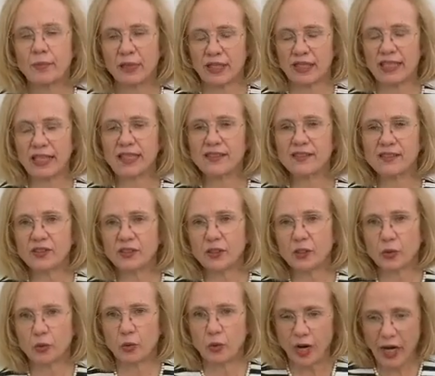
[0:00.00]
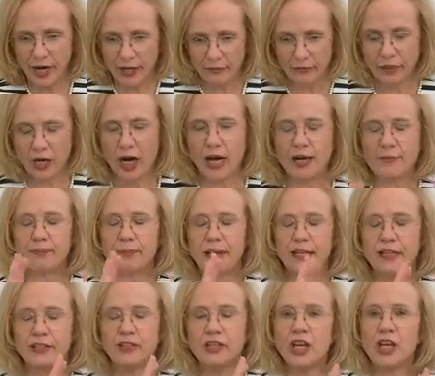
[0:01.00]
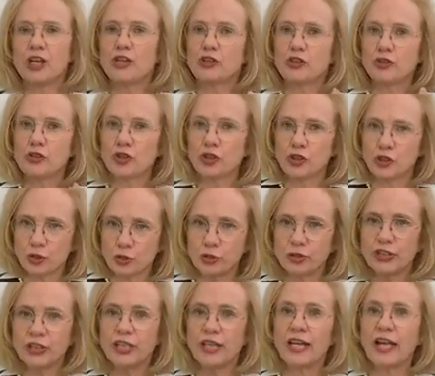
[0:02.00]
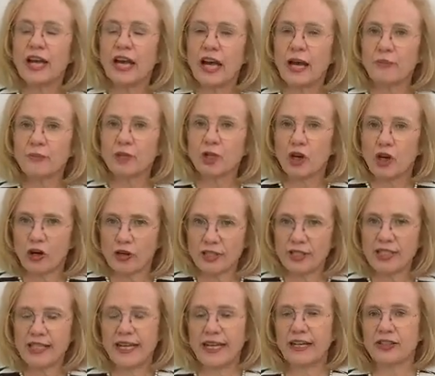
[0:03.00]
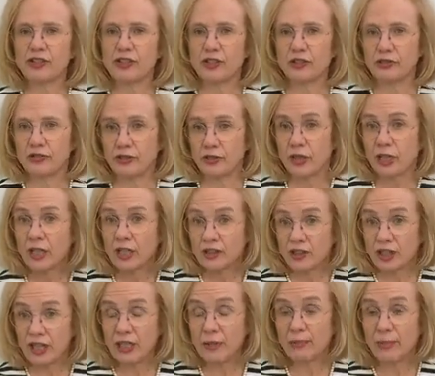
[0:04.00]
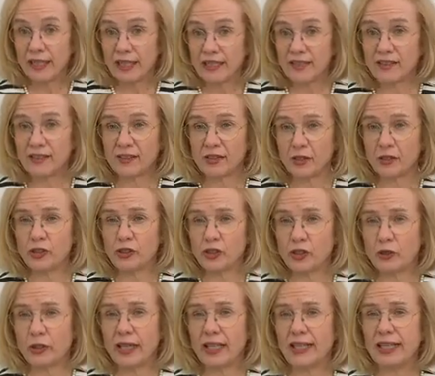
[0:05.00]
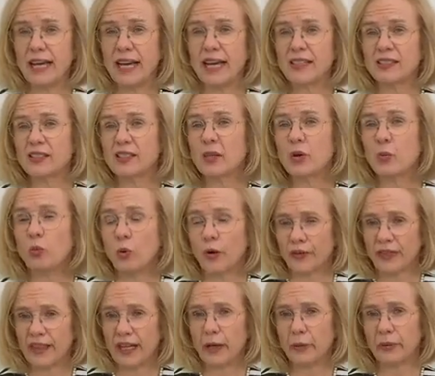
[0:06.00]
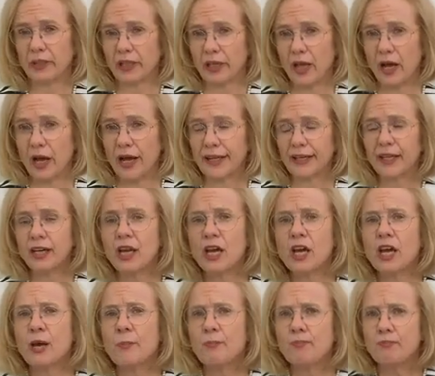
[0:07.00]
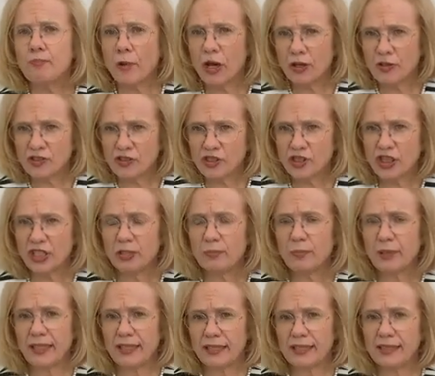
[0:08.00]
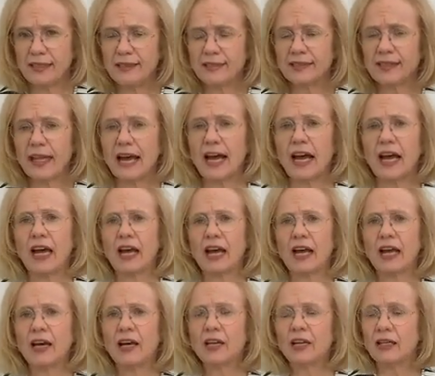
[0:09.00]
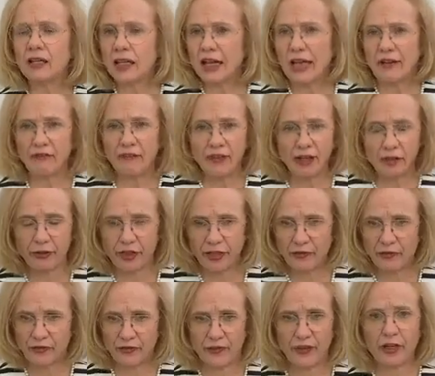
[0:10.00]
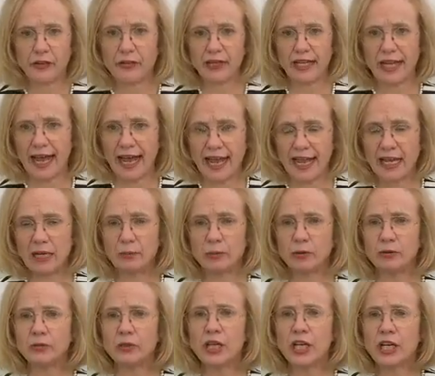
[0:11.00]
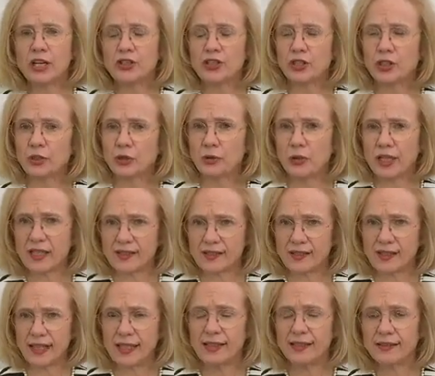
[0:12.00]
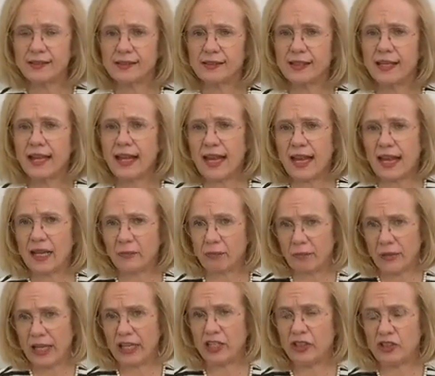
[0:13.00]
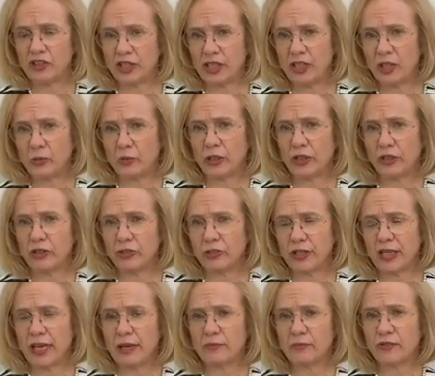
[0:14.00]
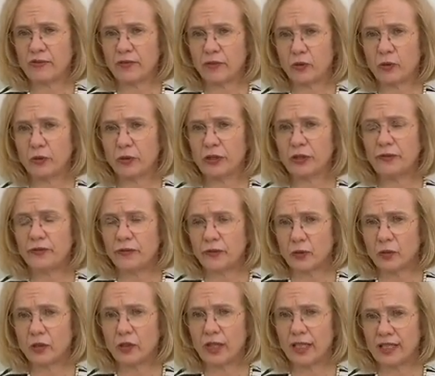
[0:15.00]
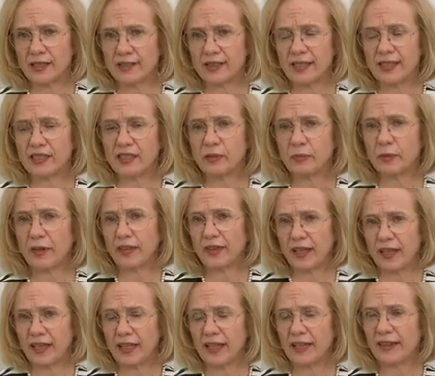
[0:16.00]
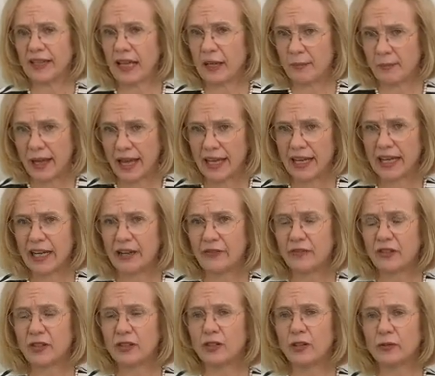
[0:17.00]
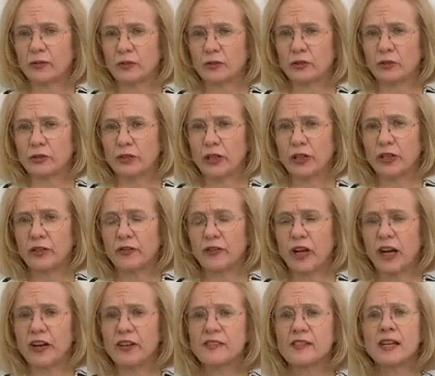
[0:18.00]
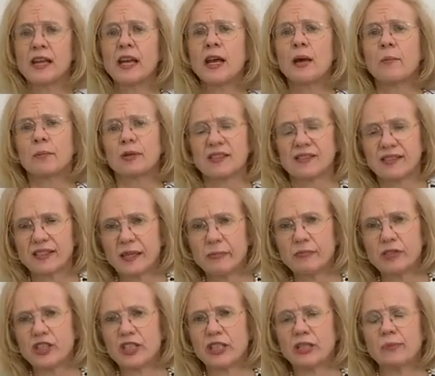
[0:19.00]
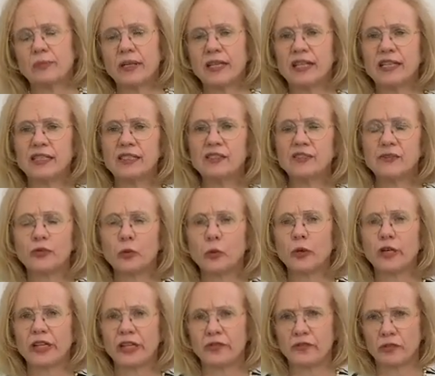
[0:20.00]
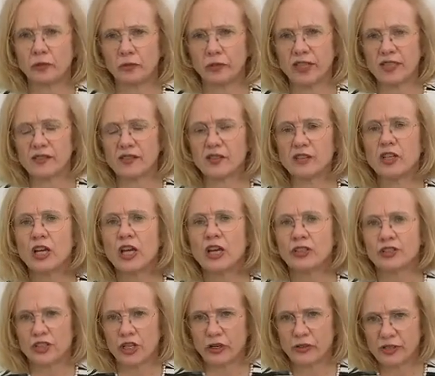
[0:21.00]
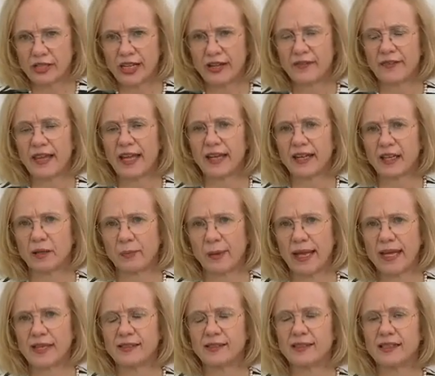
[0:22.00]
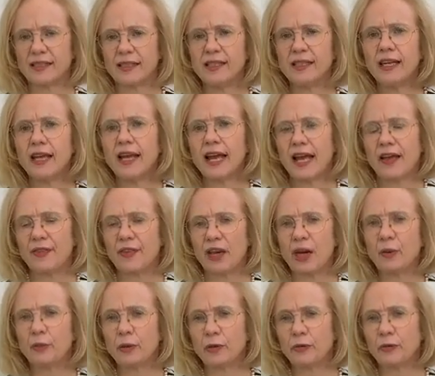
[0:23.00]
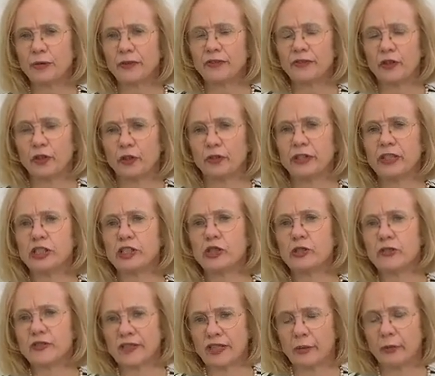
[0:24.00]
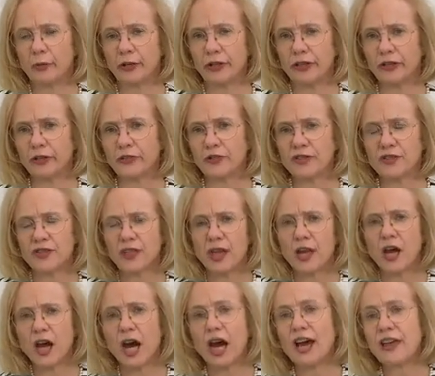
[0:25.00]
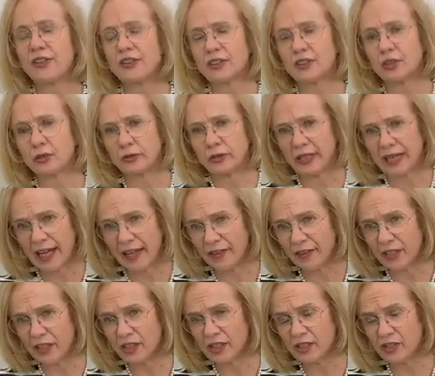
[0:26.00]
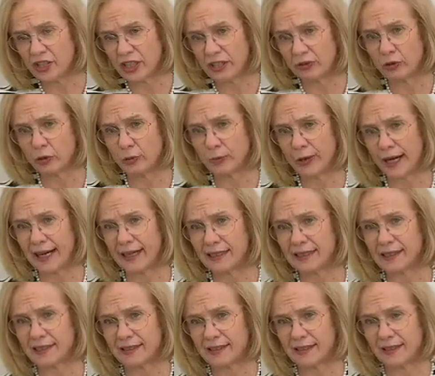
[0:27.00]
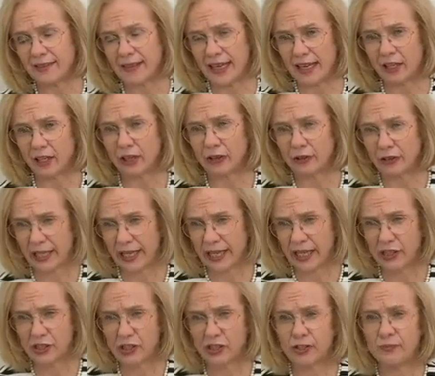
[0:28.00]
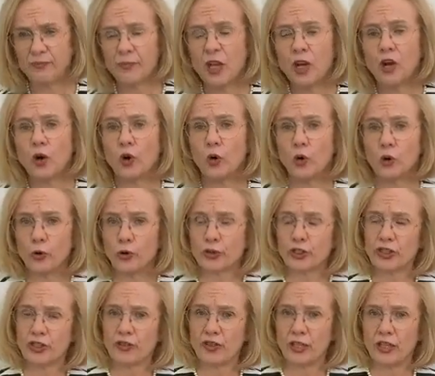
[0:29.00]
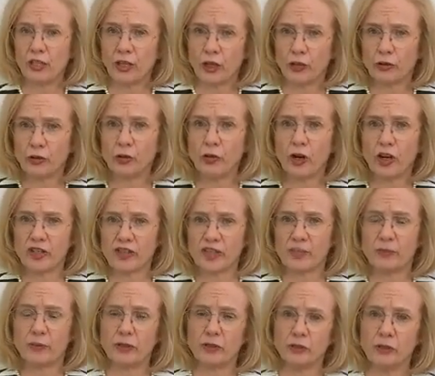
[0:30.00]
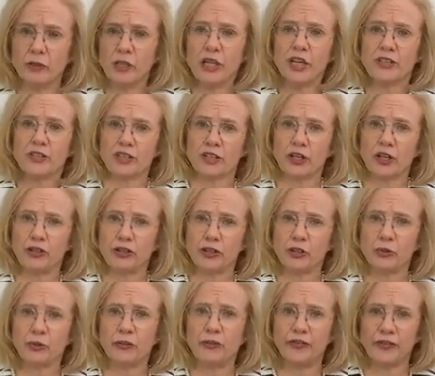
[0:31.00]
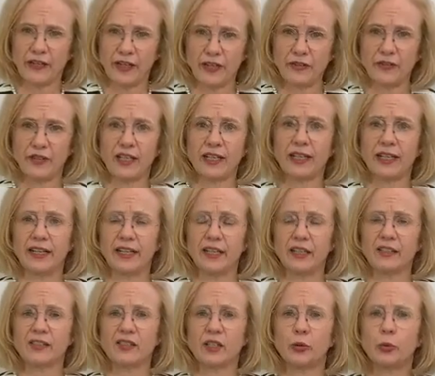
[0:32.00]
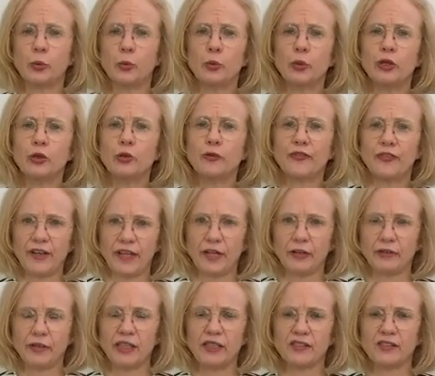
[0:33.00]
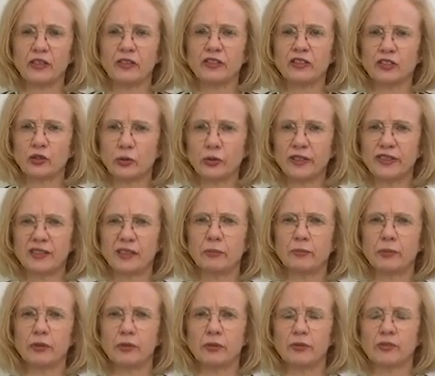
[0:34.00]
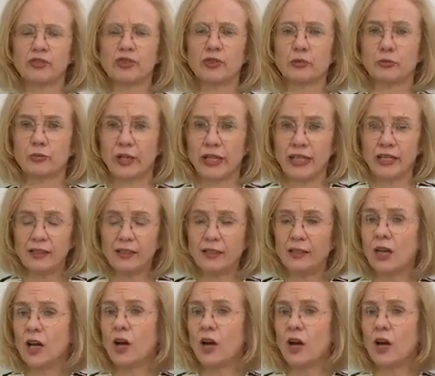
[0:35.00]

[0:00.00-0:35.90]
But yes, you're quite right, Ben. You should contact your GP surgery and ask what they would like. Most GPs are very, very able to assess and manage anyone who comes forward for assessment thinking they may have the novel coronavirus, but some GPs, for whatever reason, don't have that capacity, and they'll be referring you somewhere else, either to another general practice in that location or to the local hospital to go to a fever clinic. So it will vary, so it's always important to ring,